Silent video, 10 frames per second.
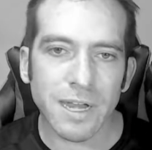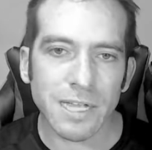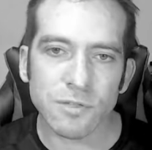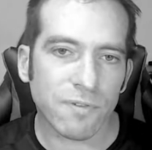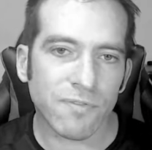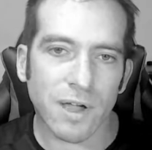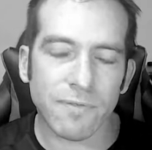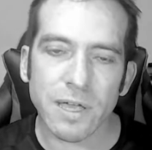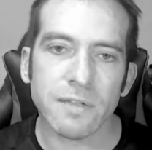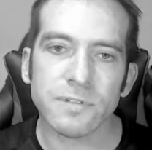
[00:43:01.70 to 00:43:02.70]
date with
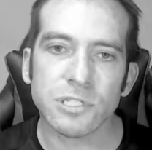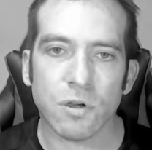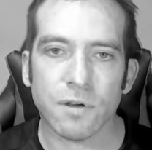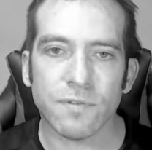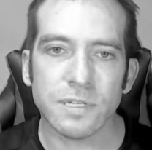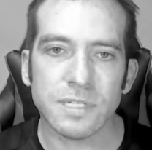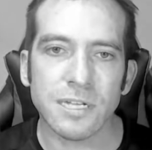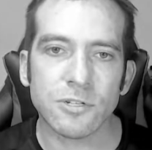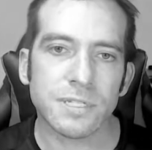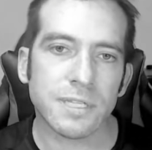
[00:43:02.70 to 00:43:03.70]
5 other photographers
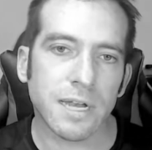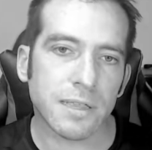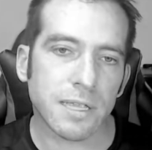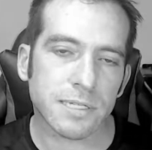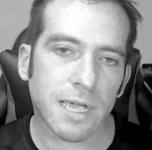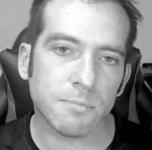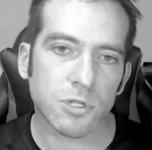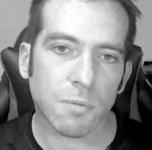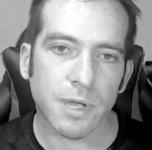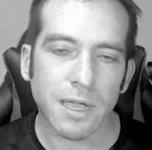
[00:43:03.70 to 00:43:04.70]
interested in the same
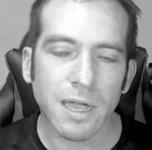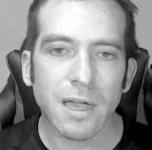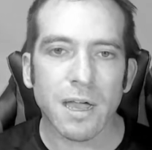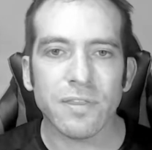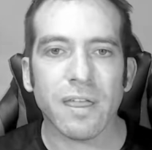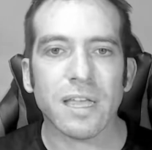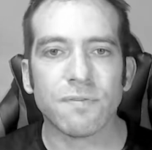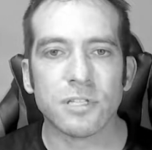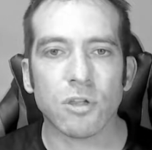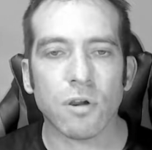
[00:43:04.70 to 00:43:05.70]
topic. I think as
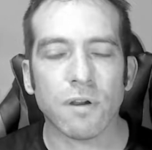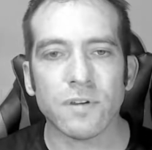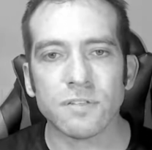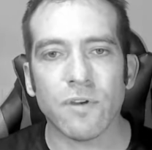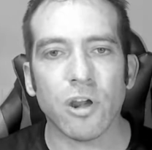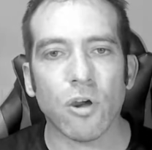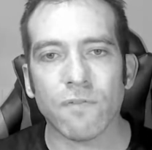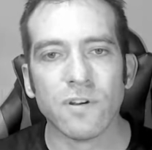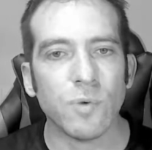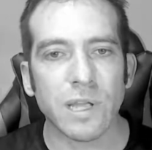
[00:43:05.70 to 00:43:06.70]
photographers, very
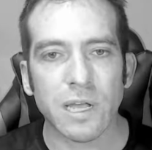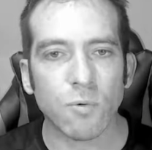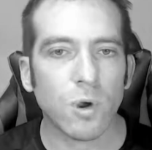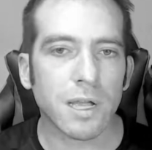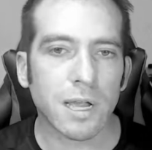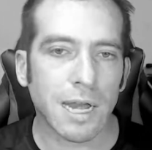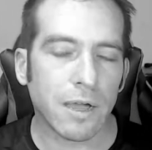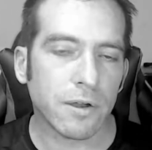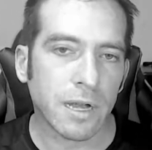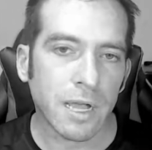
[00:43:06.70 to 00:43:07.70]
often we can work
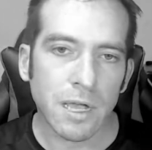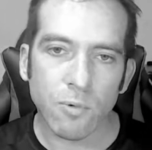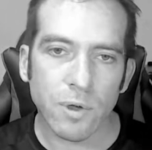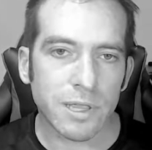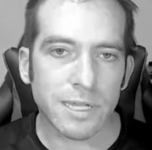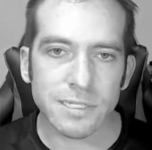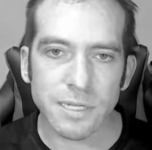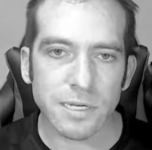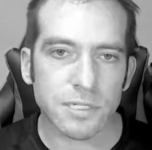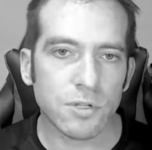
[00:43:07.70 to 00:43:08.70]
alone, whether it's
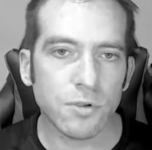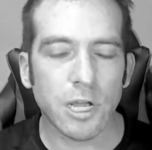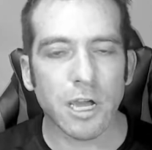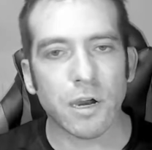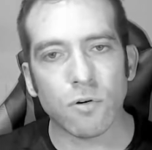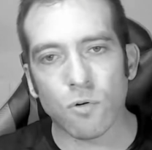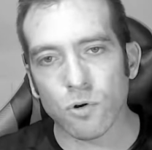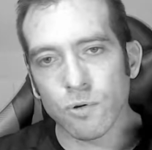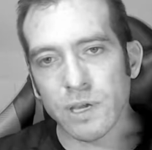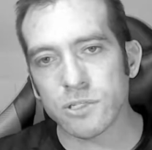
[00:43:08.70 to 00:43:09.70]
in a studio
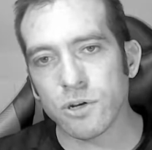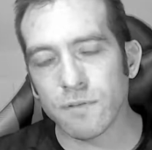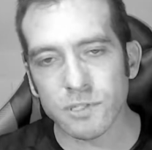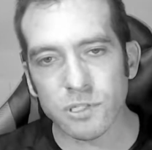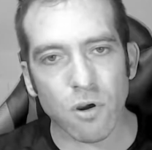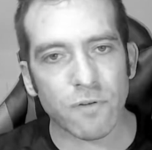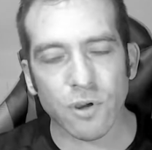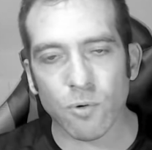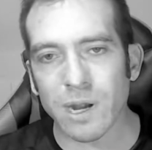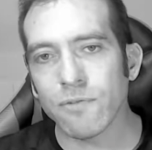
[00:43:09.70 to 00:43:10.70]
or doing street
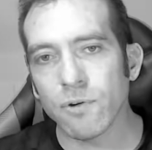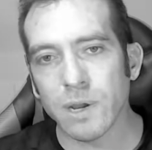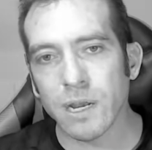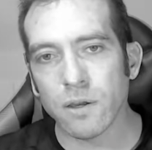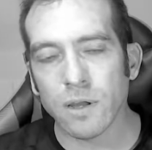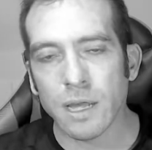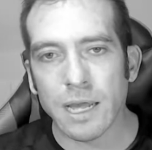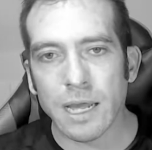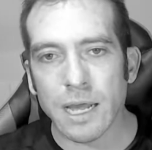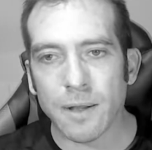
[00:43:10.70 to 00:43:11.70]
photography or whatever we do.
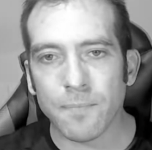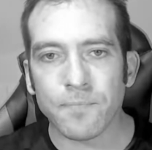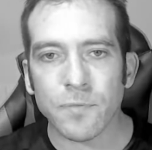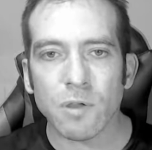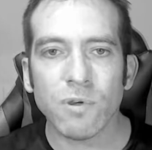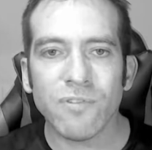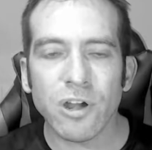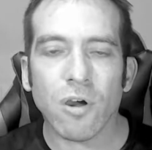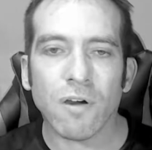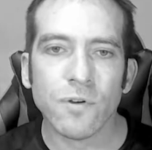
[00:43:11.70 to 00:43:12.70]
We
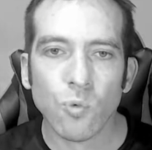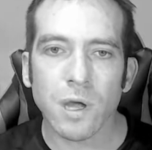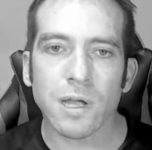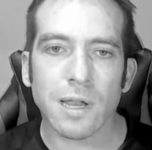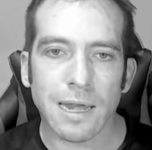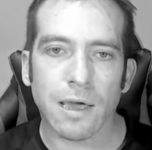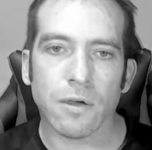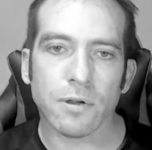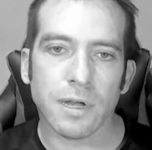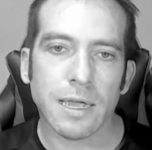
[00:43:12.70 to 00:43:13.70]
very often work
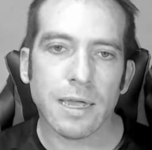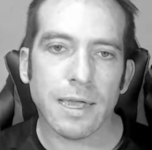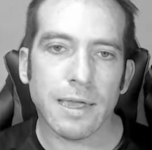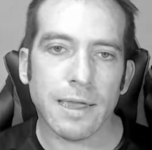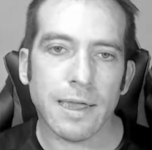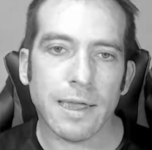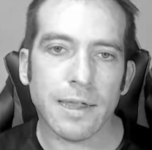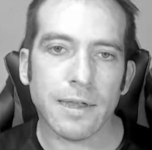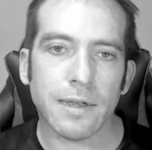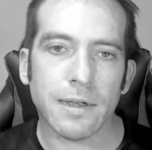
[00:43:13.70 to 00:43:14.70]
alone,
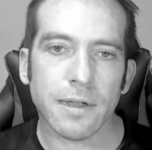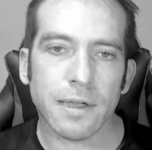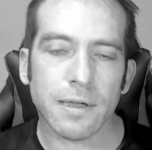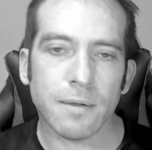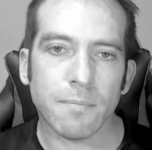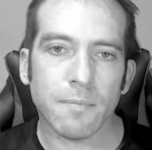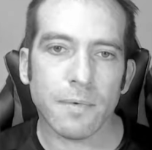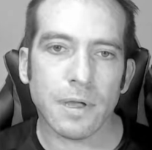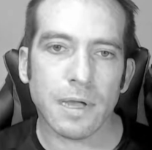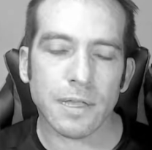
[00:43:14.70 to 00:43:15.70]
and
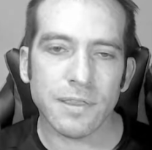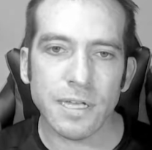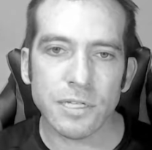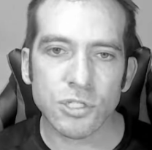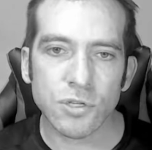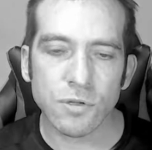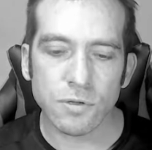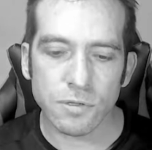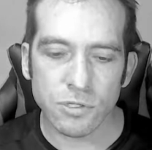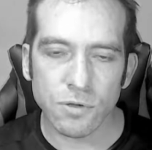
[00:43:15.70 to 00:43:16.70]
I think to